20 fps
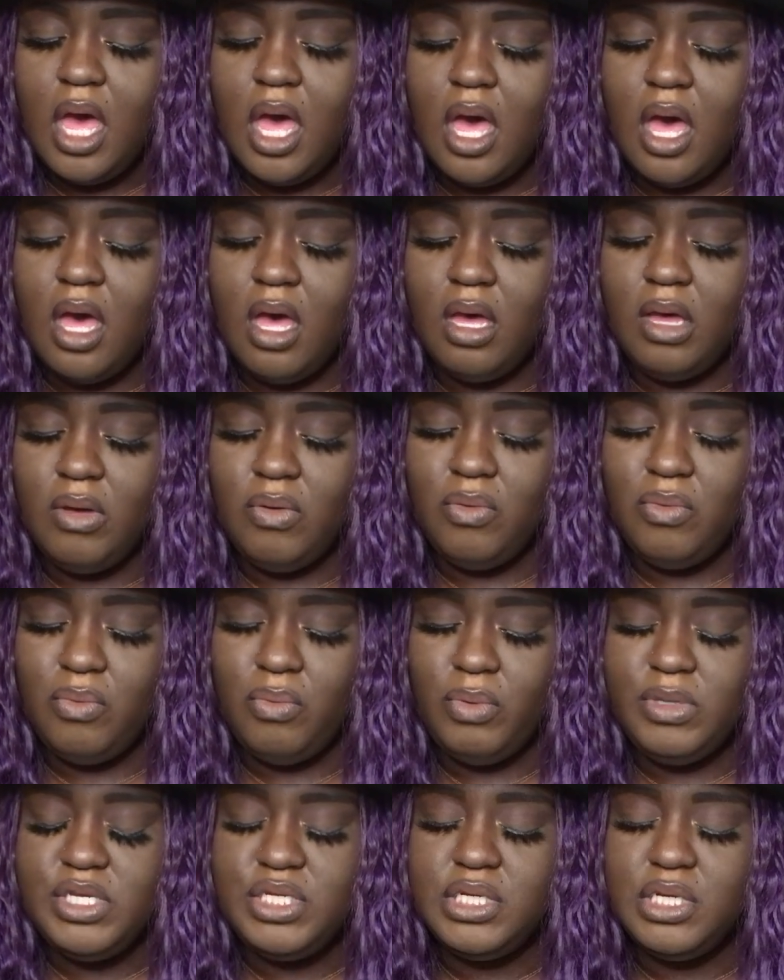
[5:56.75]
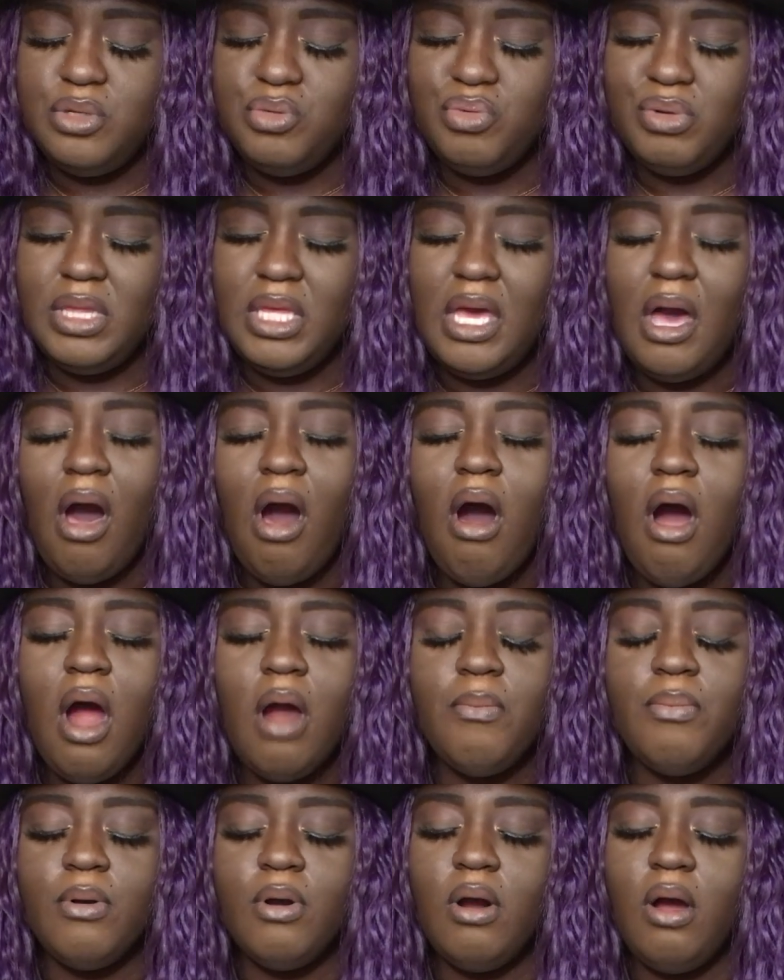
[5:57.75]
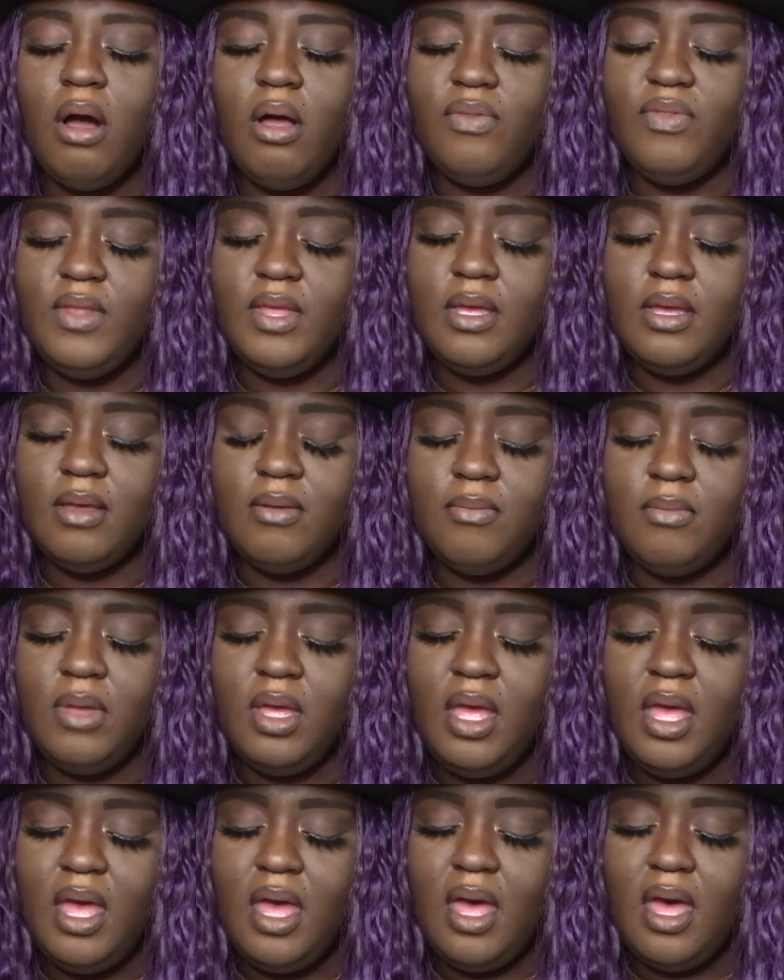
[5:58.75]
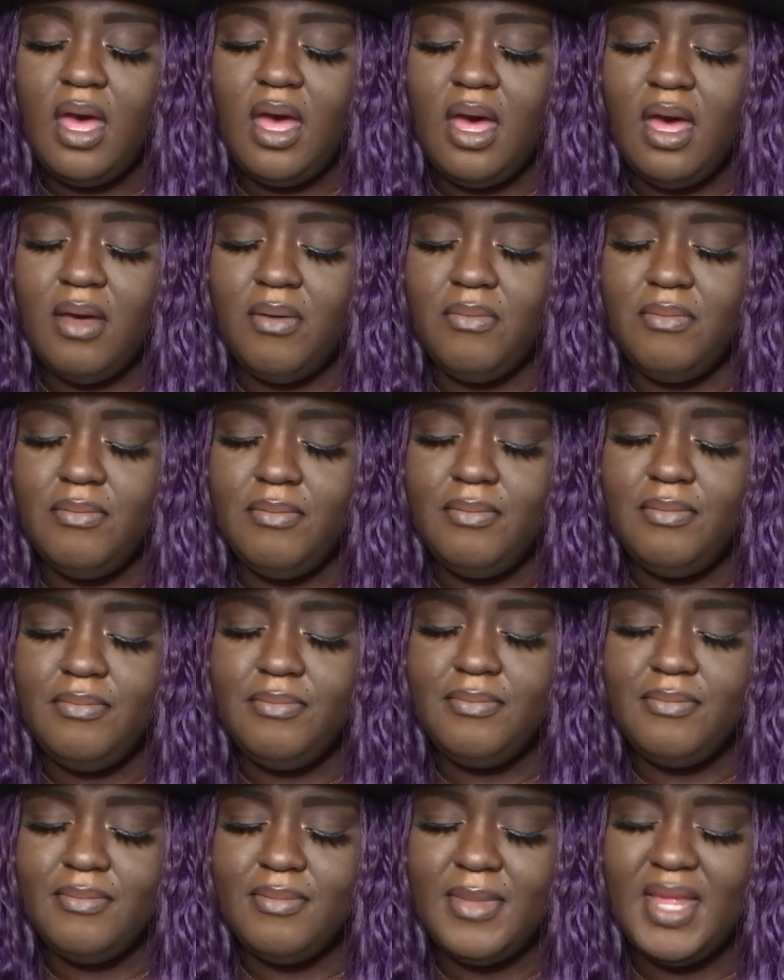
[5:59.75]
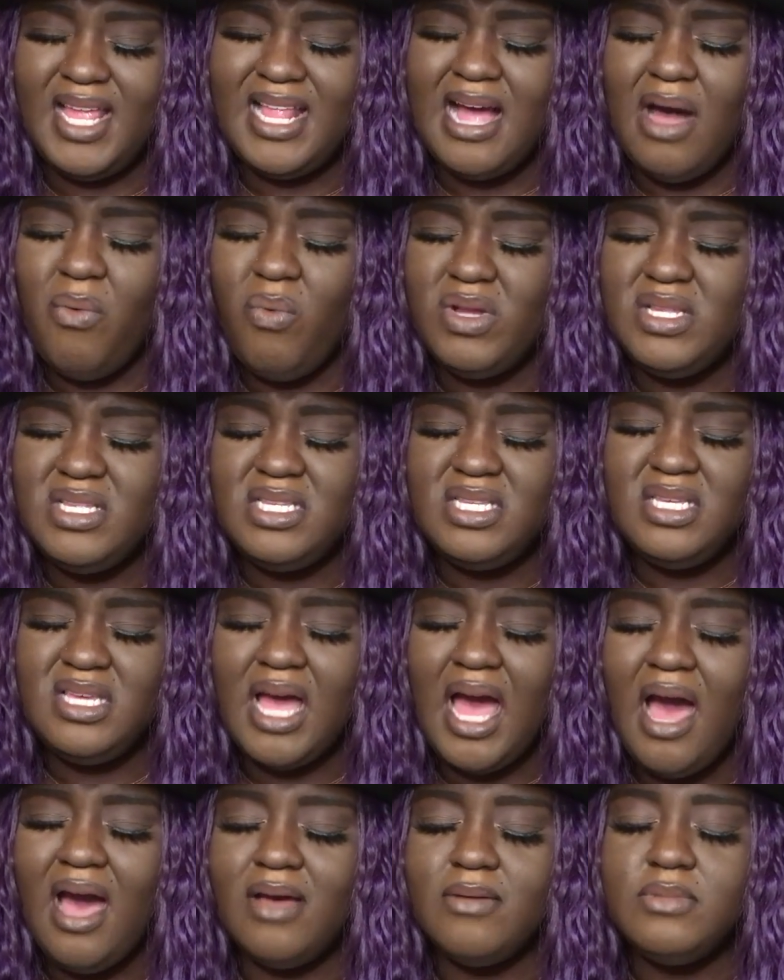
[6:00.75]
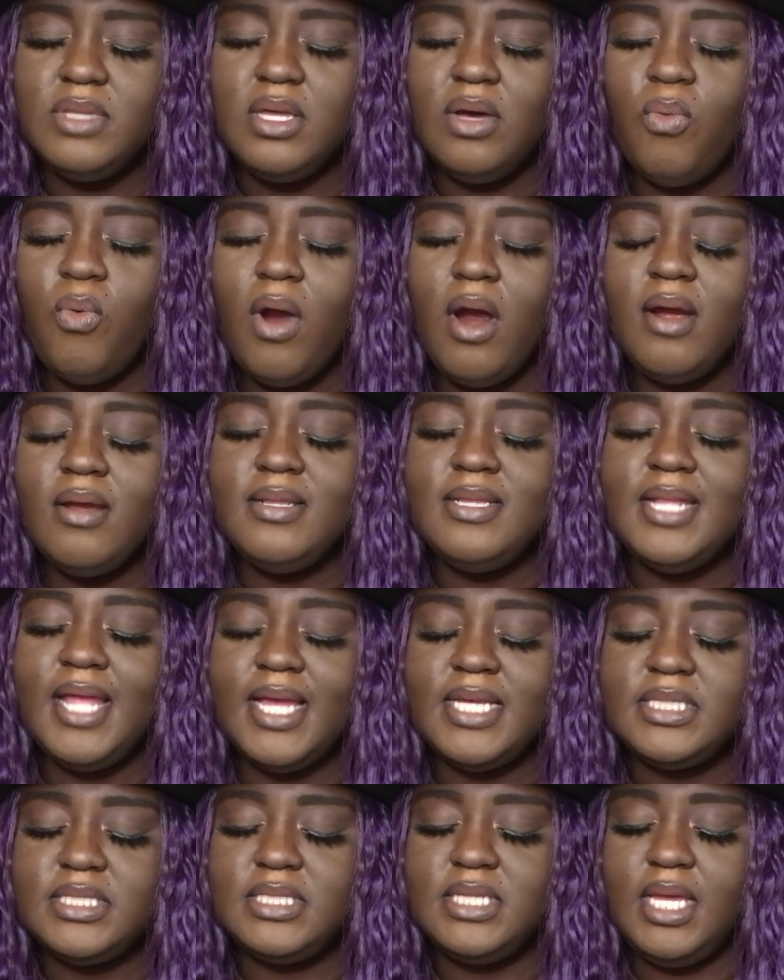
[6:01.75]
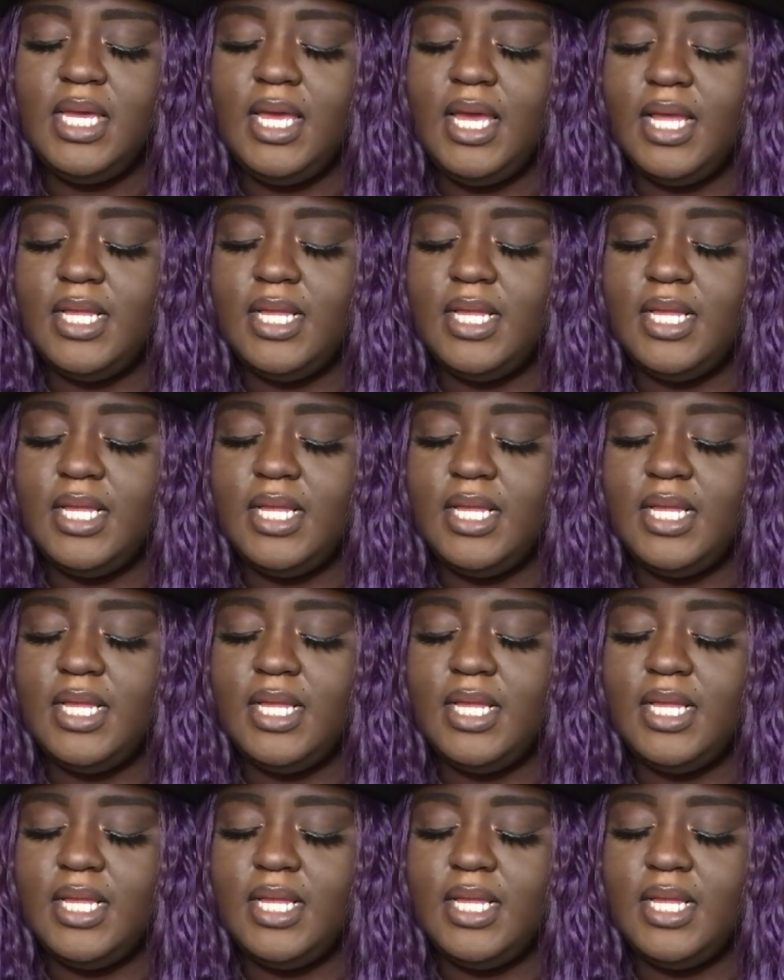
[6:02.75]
Uh, we shouldn't really harbor on them. Um, and I want to, I, the word nesting,